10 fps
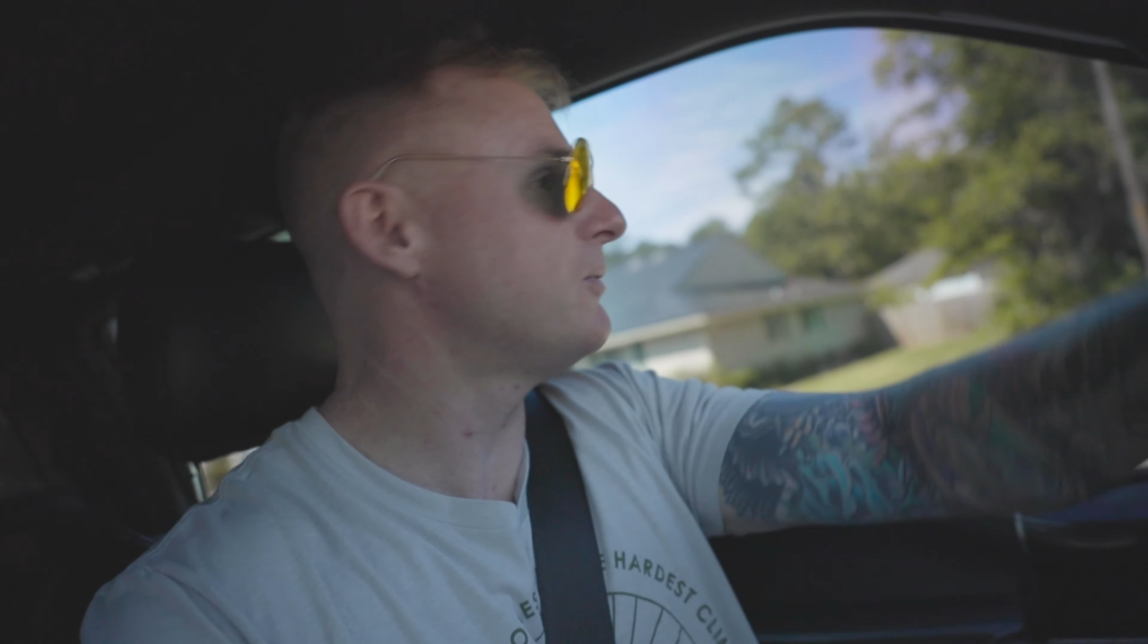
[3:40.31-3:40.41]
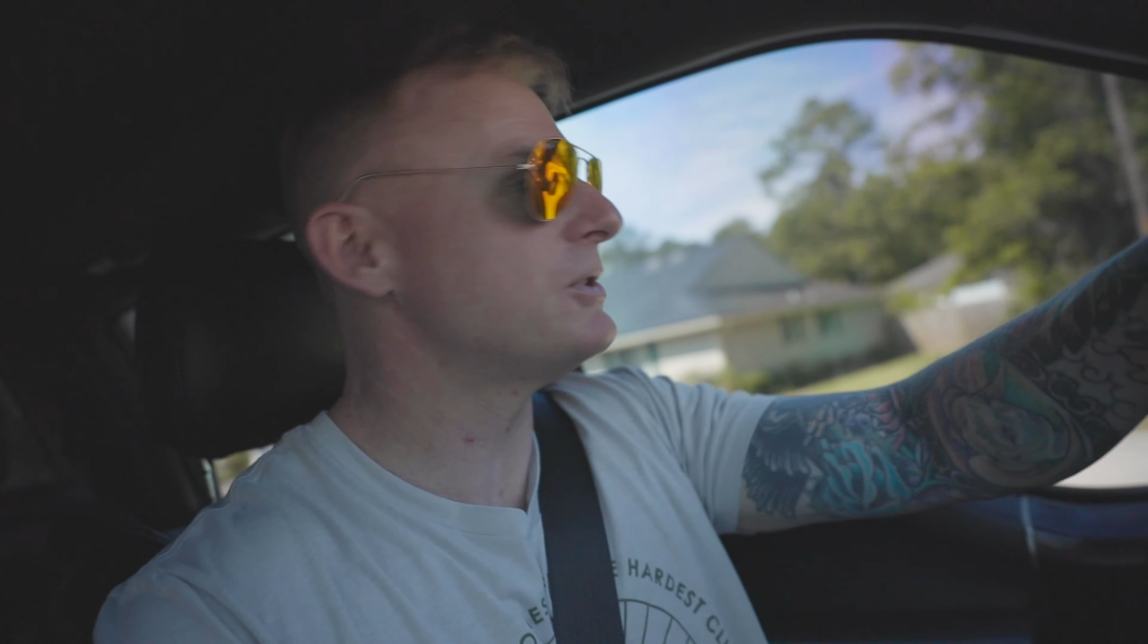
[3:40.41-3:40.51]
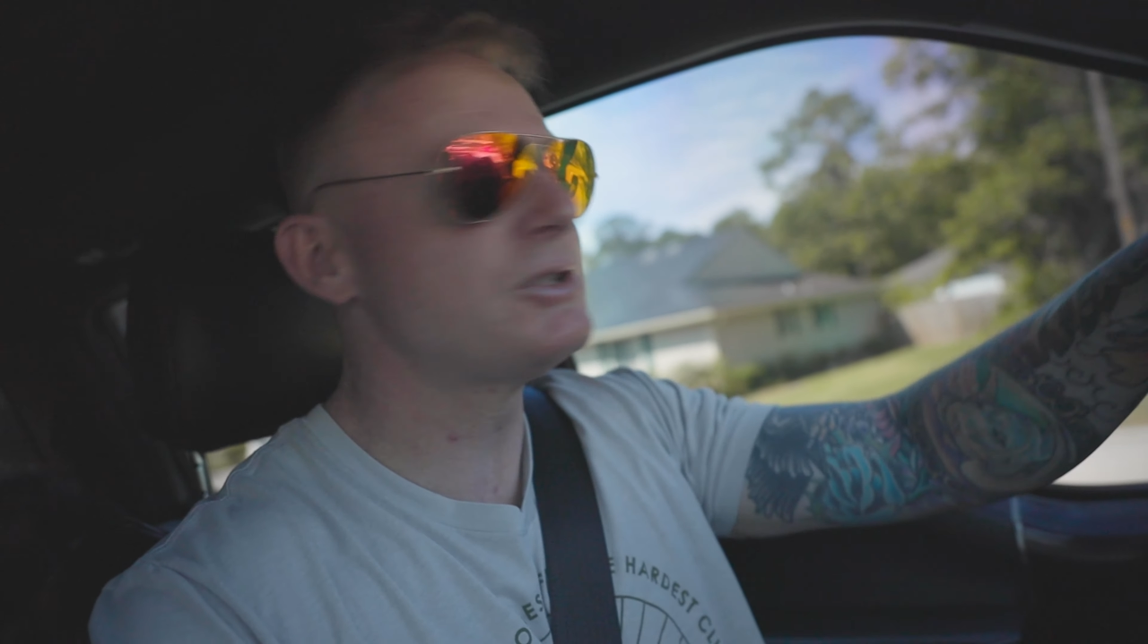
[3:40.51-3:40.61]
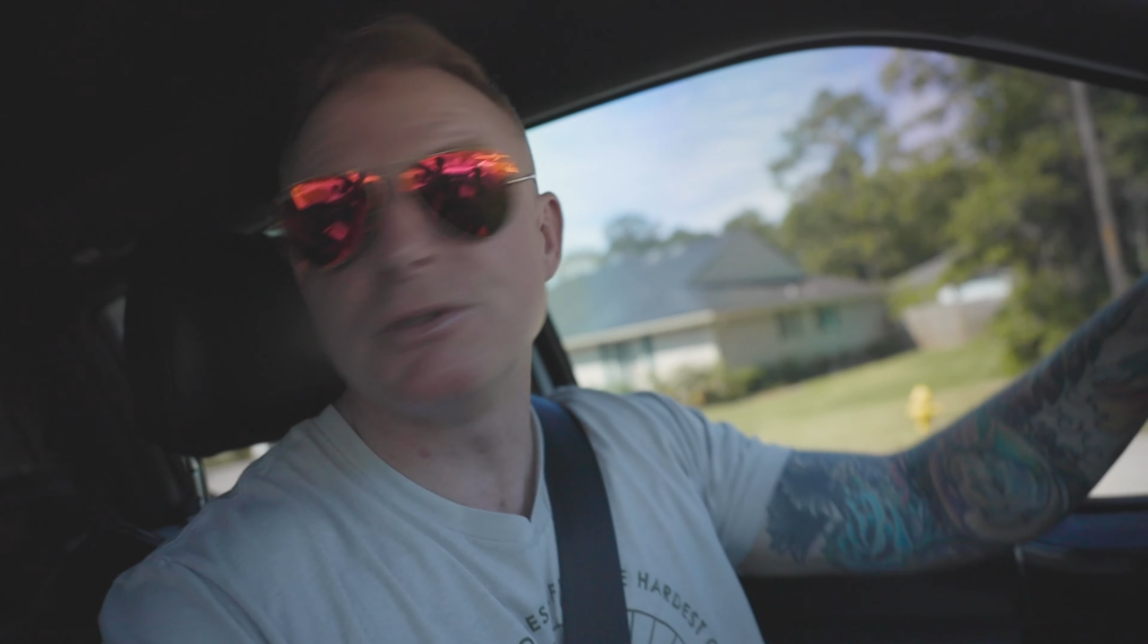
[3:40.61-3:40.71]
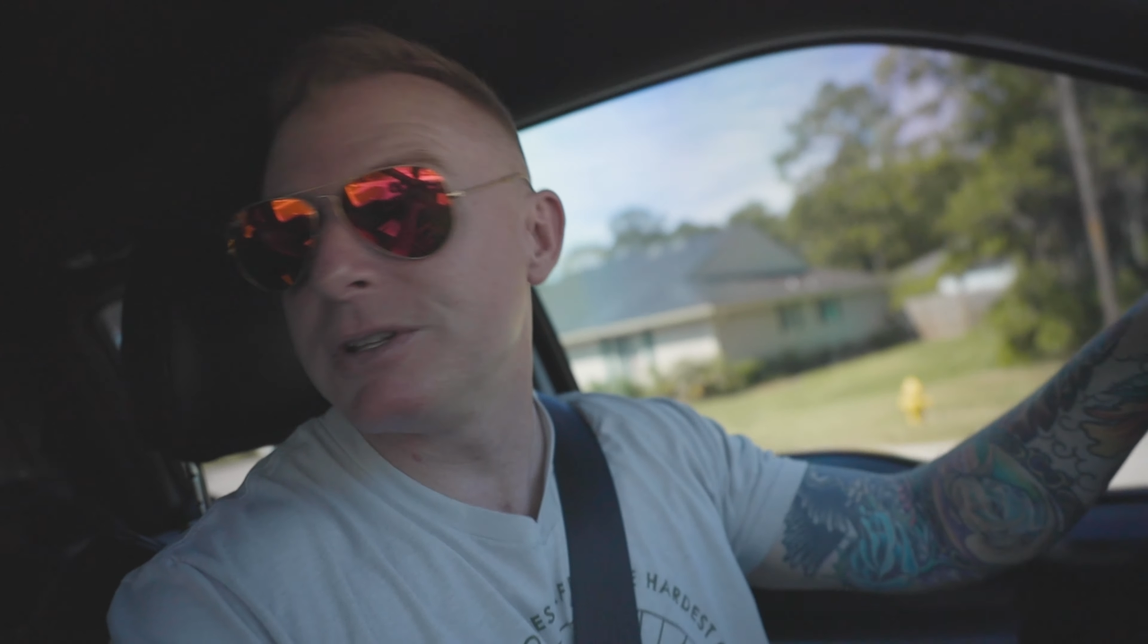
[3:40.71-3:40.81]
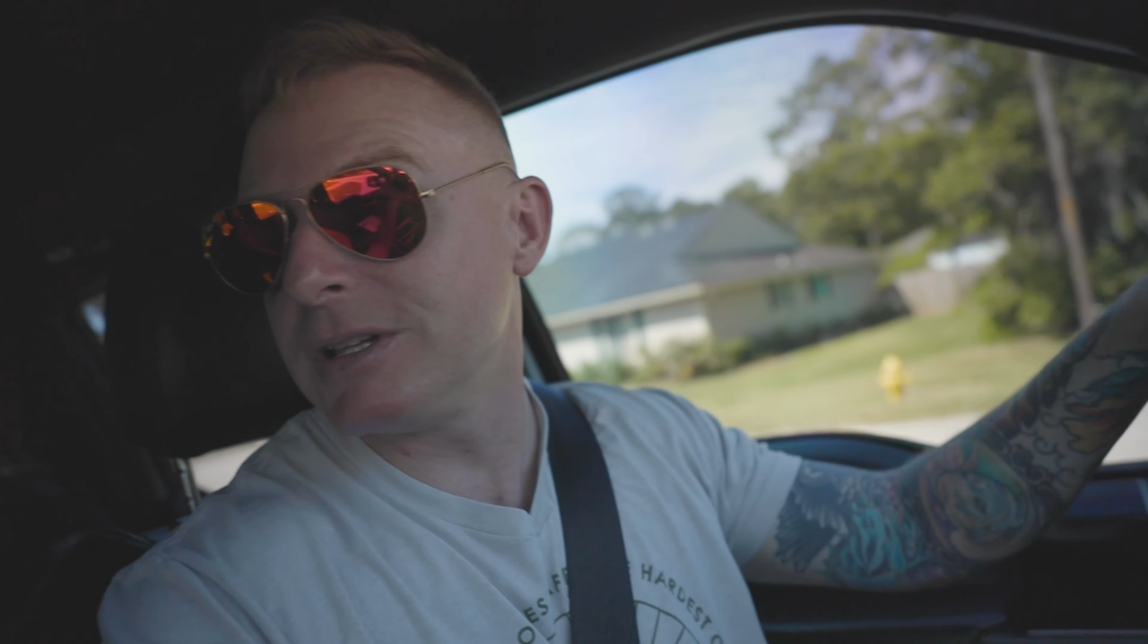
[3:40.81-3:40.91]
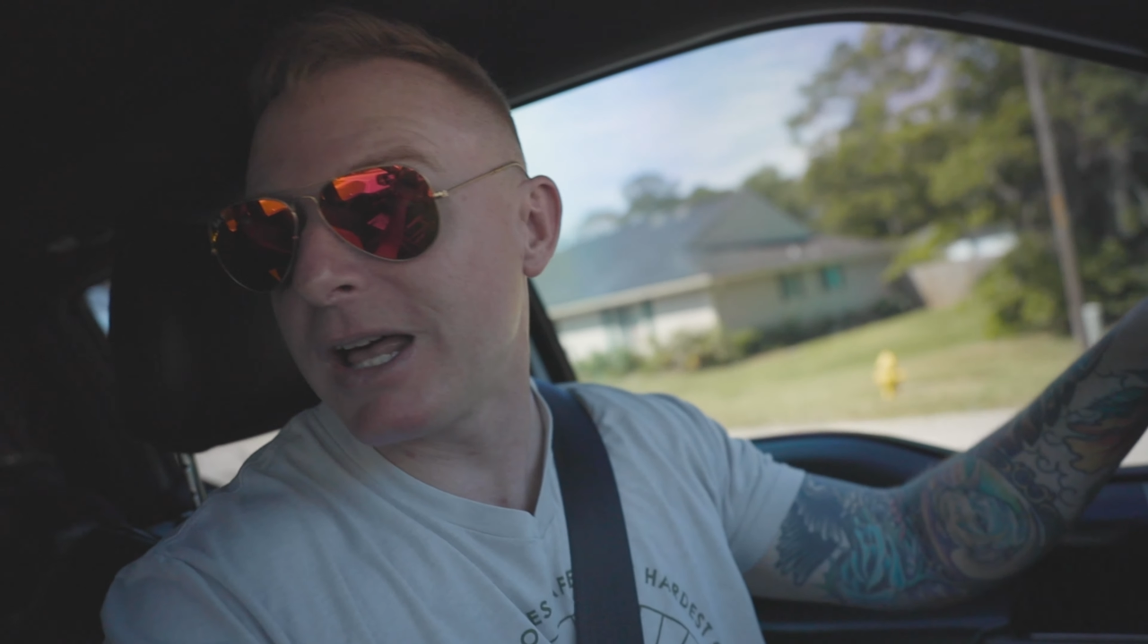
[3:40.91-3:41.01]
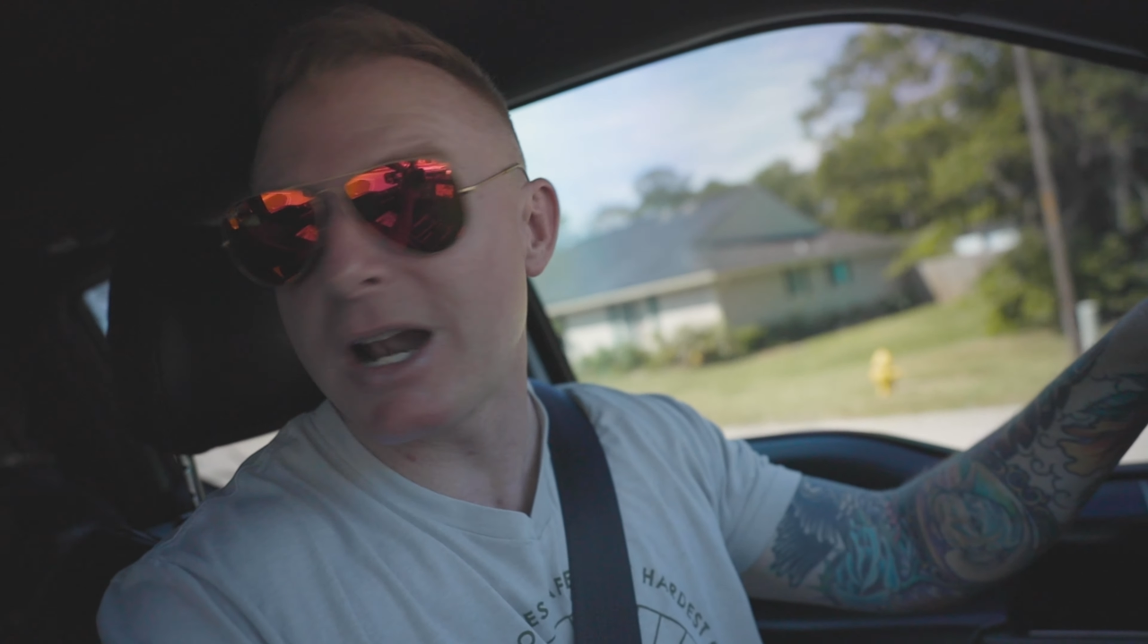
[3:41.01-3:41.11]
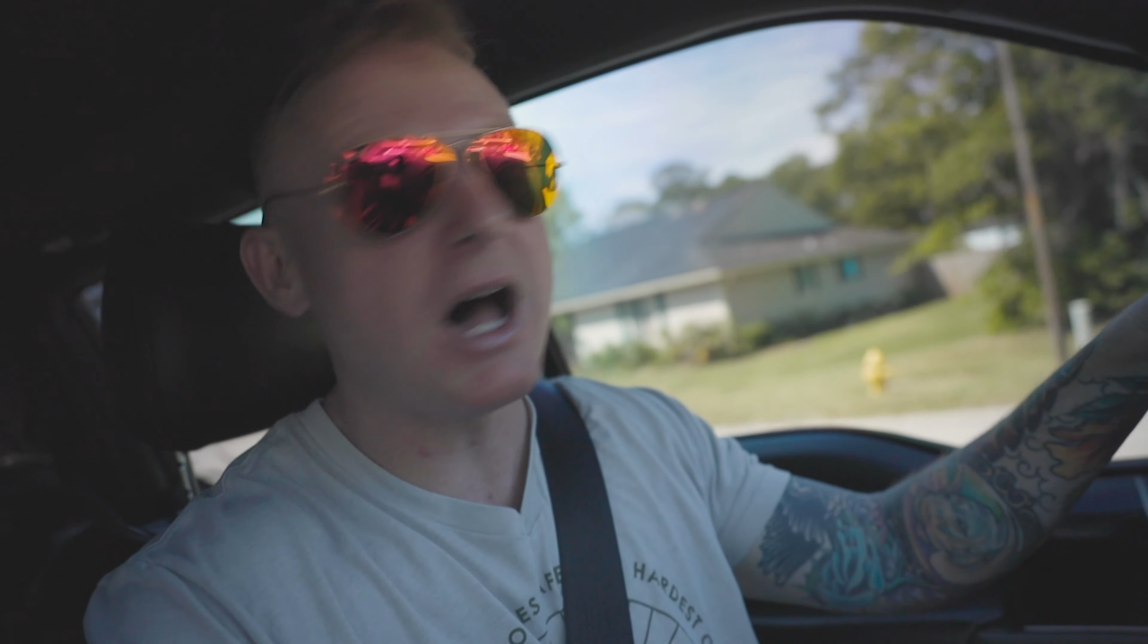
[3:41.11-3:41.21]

was doing a lot of